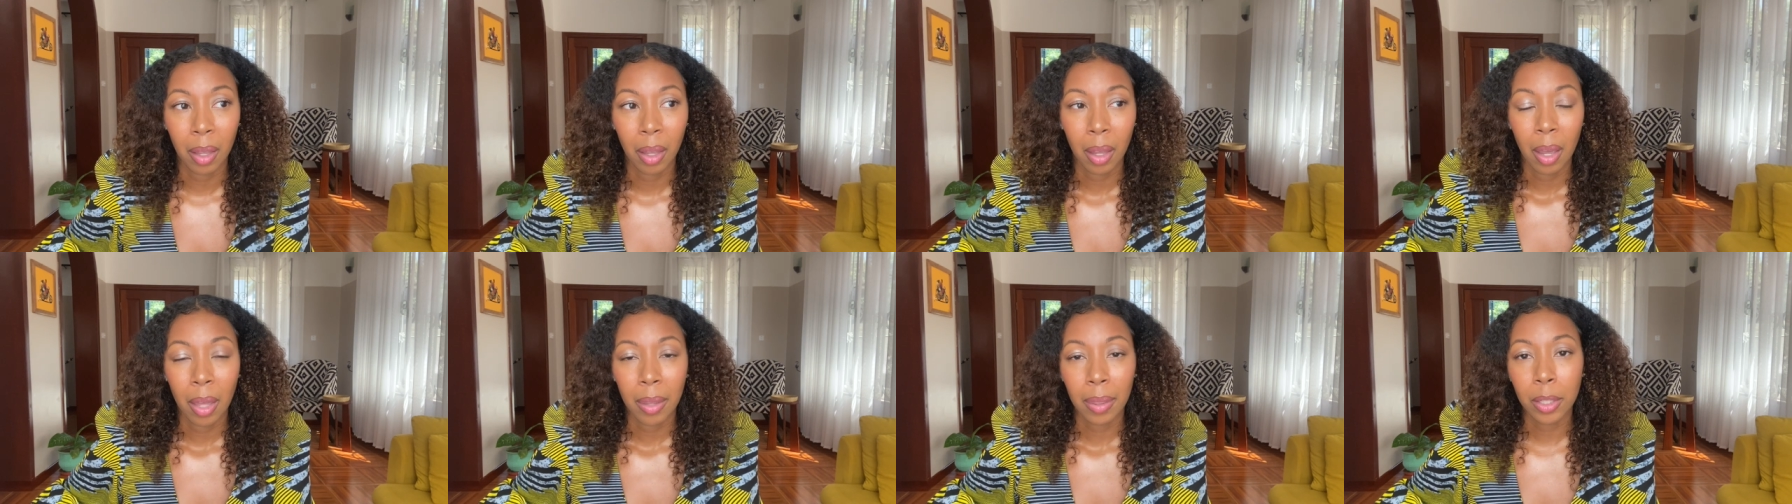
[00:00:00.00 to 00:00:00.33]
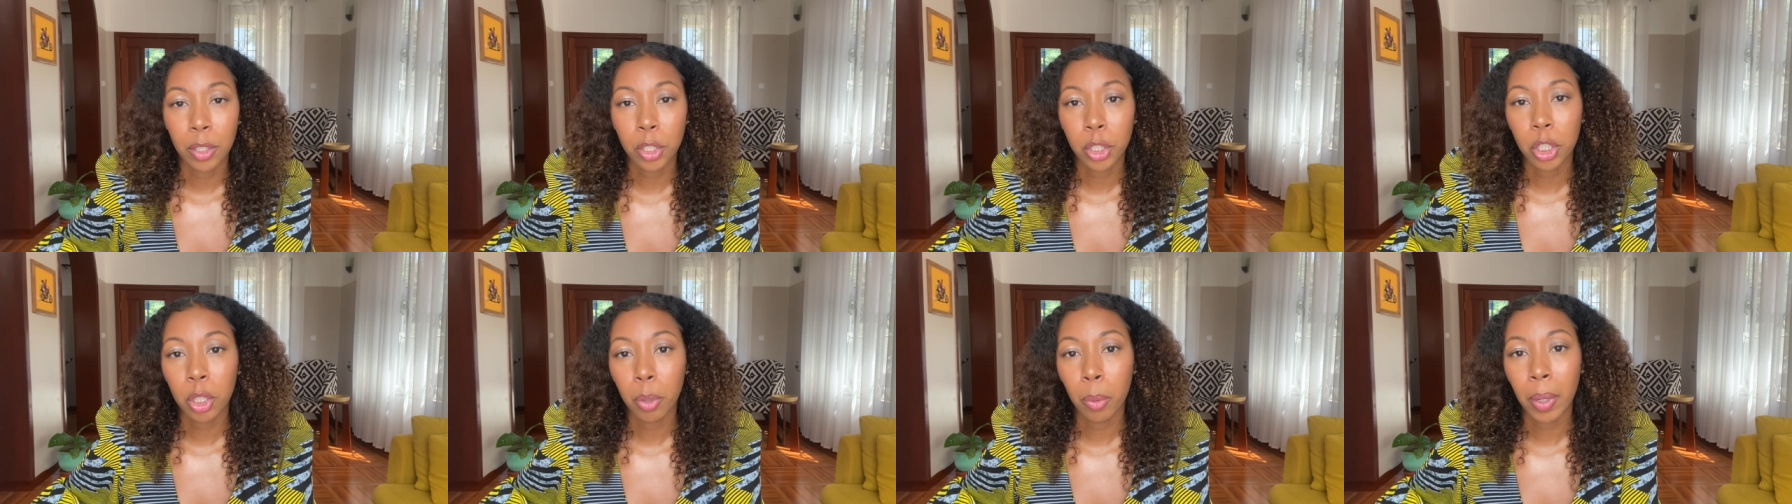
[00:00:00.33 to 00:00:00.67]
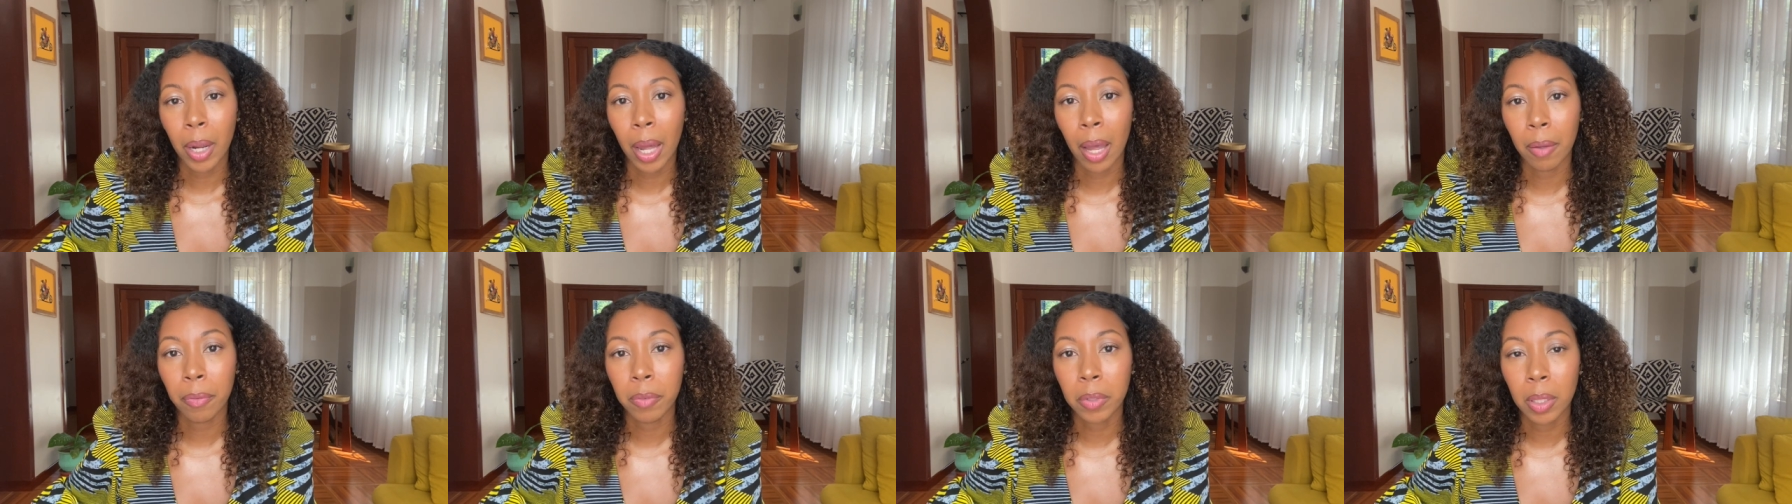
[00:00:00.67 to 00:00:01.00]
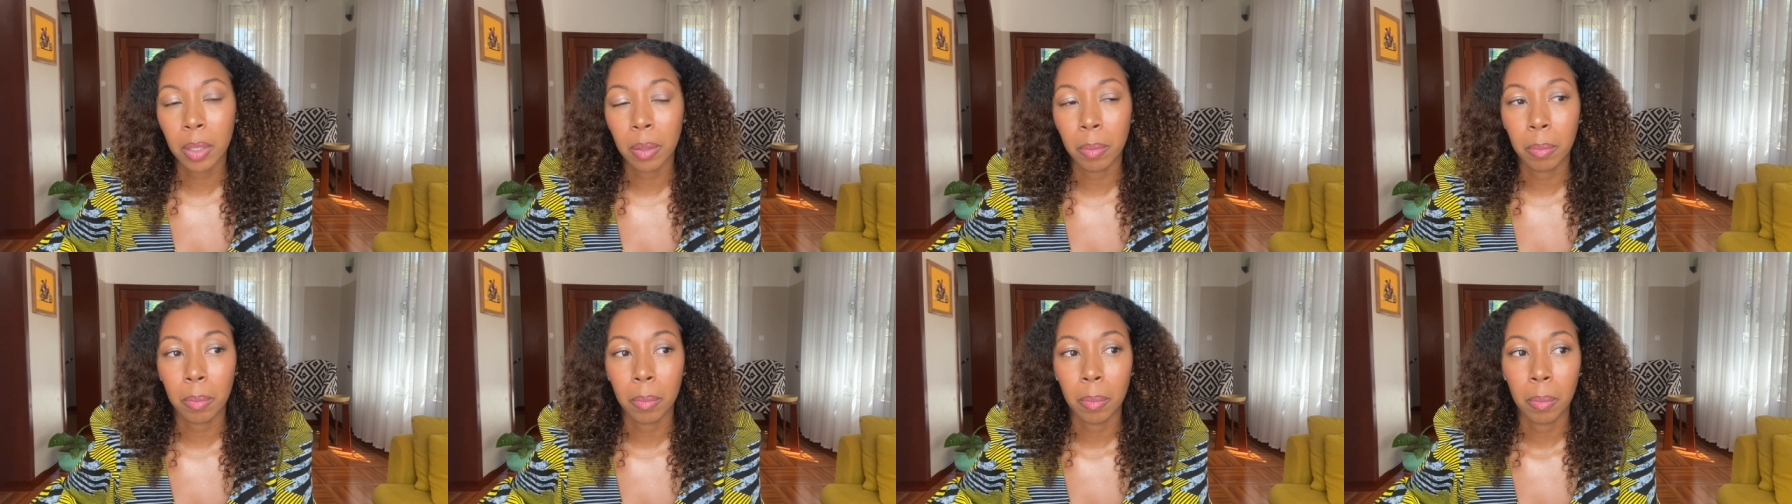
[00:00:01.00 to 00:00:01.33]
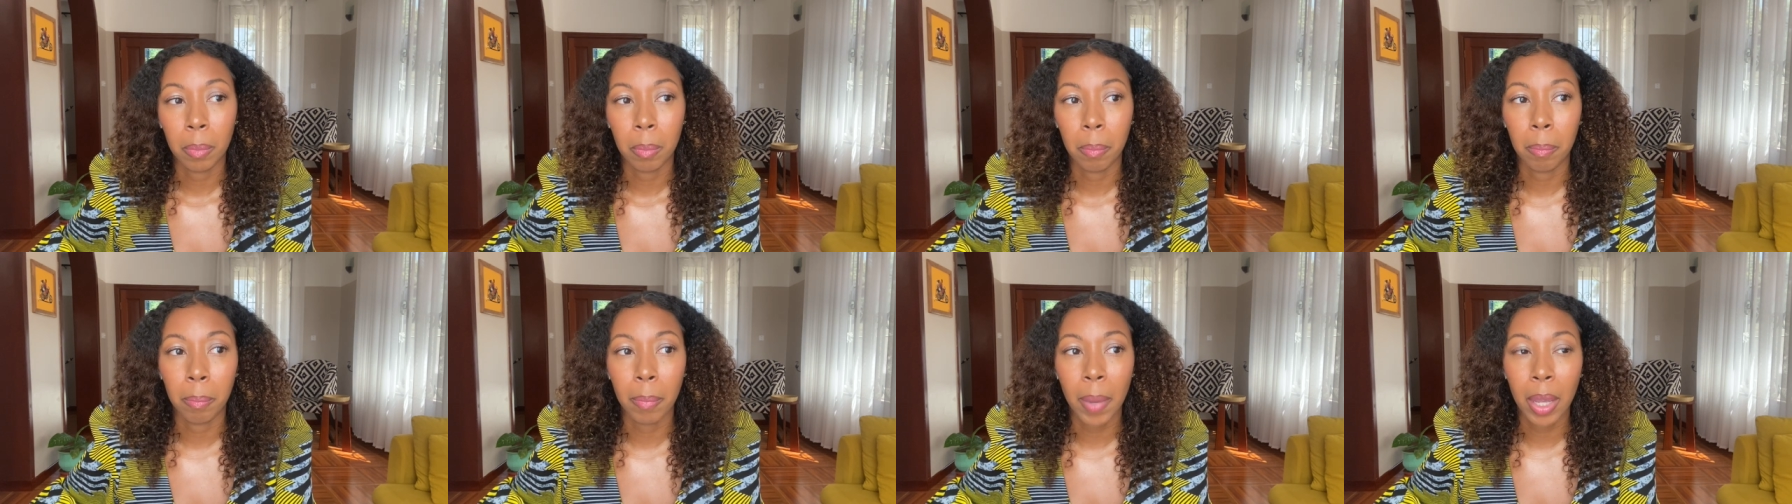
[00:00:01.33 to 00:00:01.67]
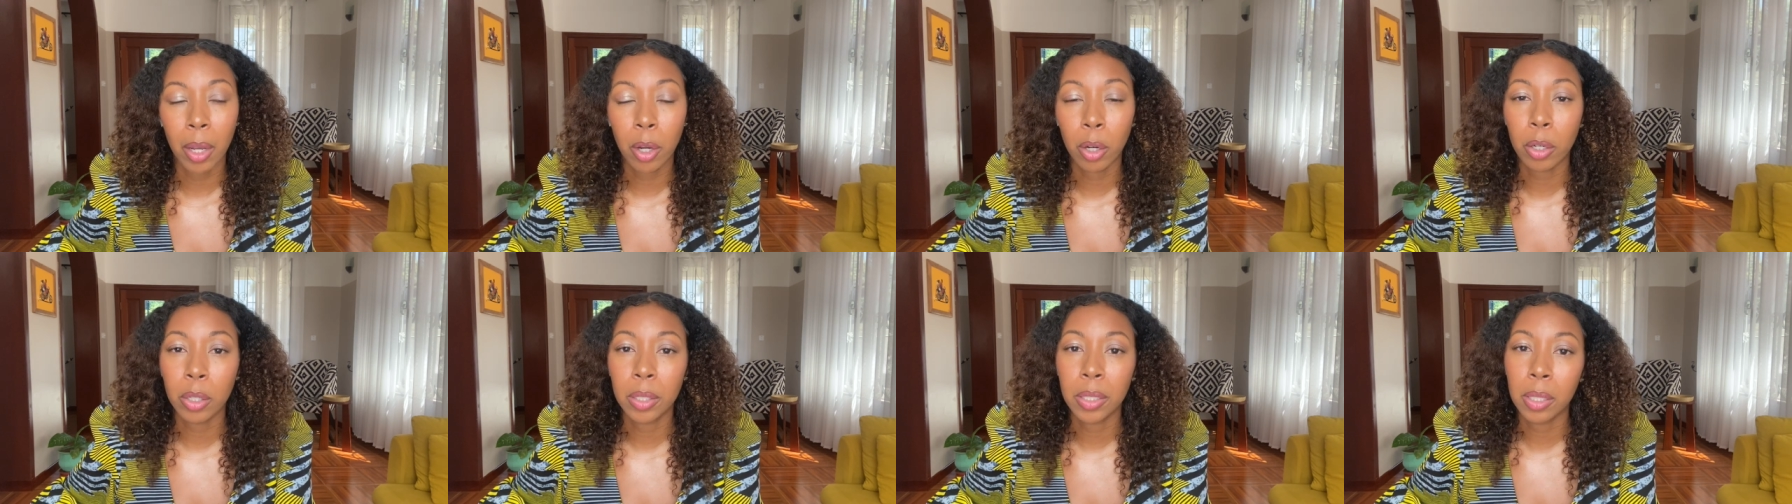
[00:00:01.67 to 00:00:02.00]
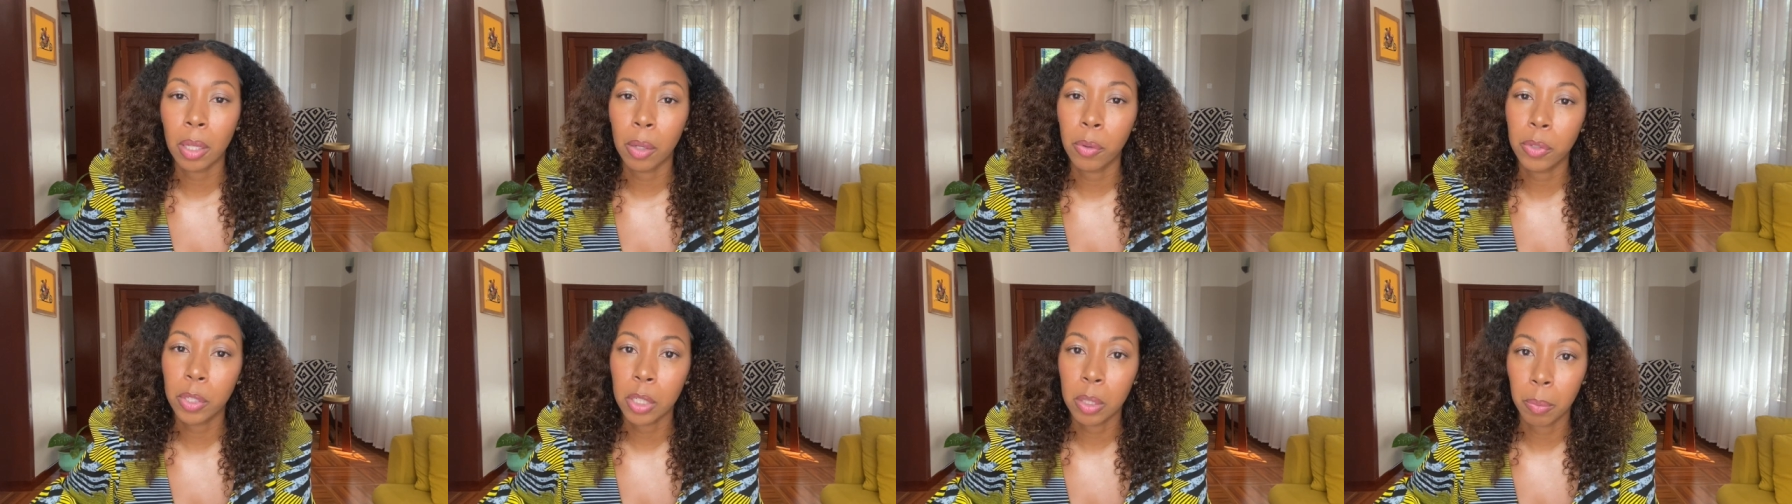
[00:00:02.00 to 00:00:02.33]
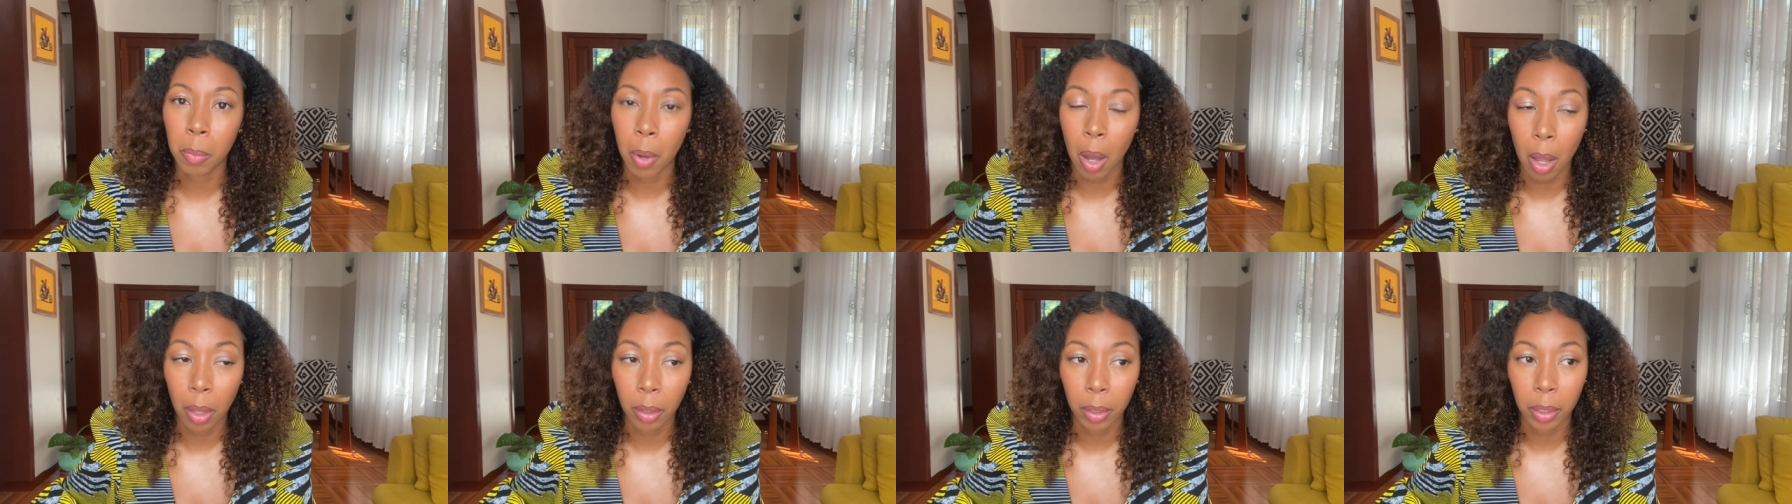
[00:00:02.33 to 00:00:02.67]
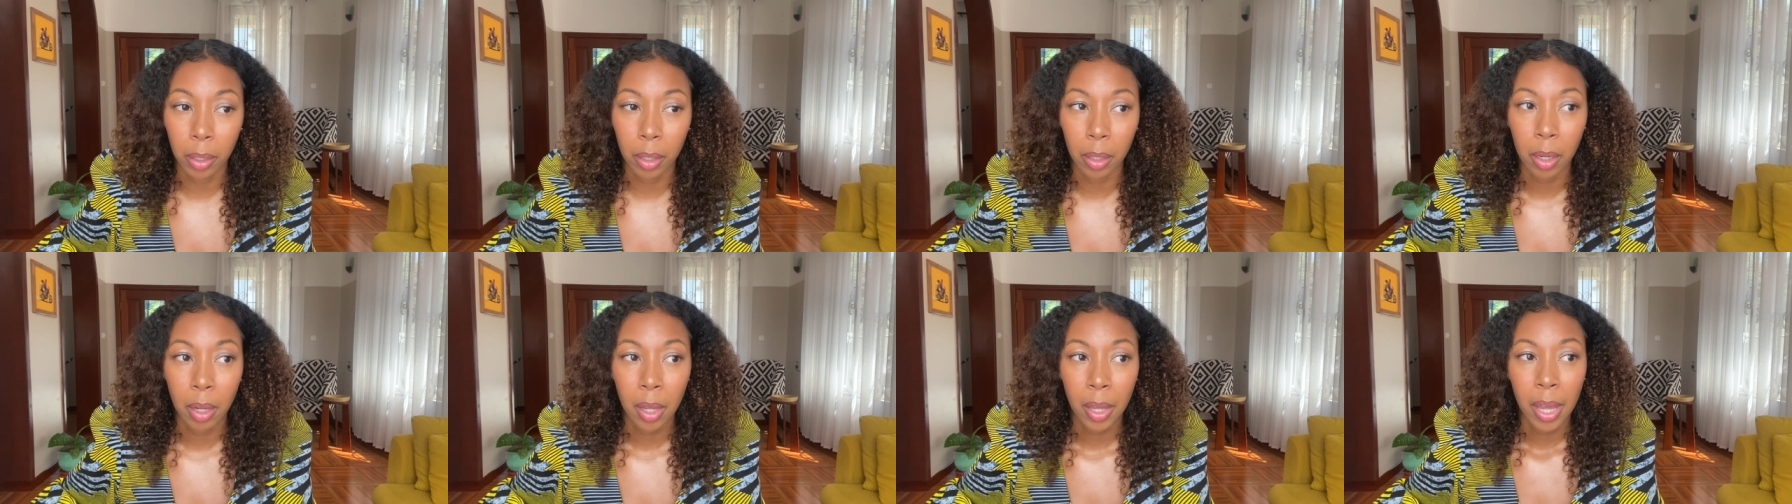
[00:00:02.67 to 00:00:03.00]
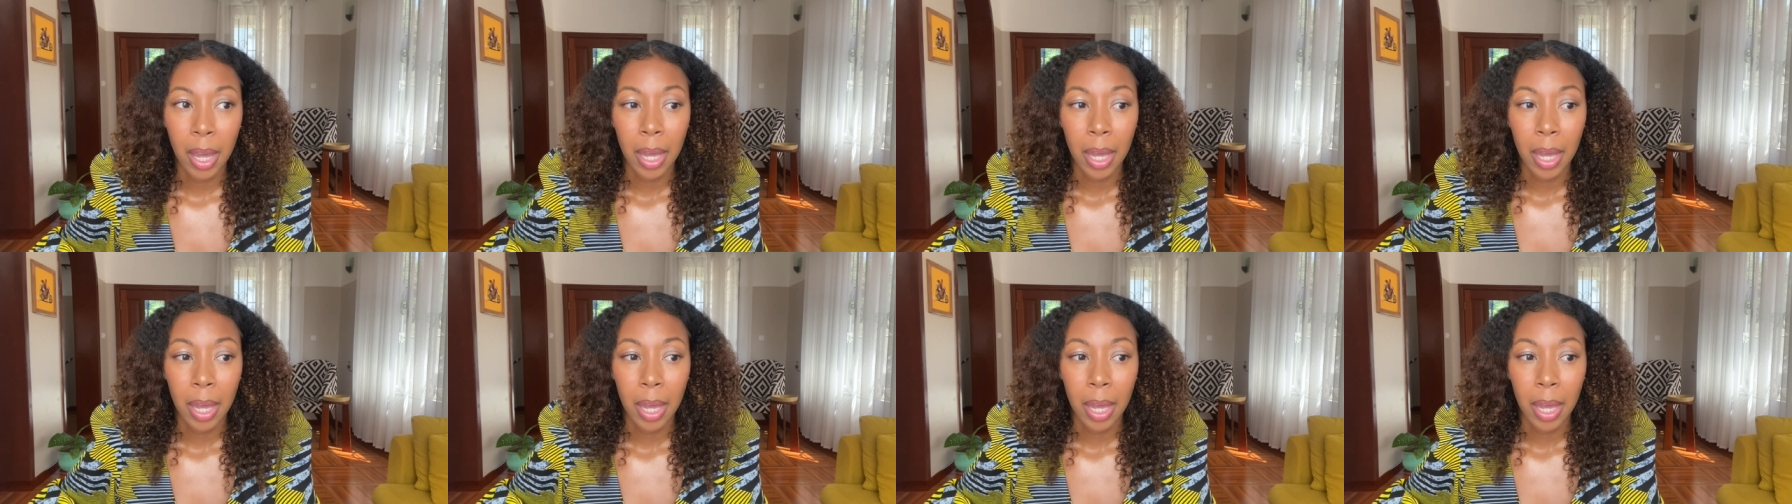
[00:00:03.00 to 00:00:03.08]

That she would have to make herself smaller,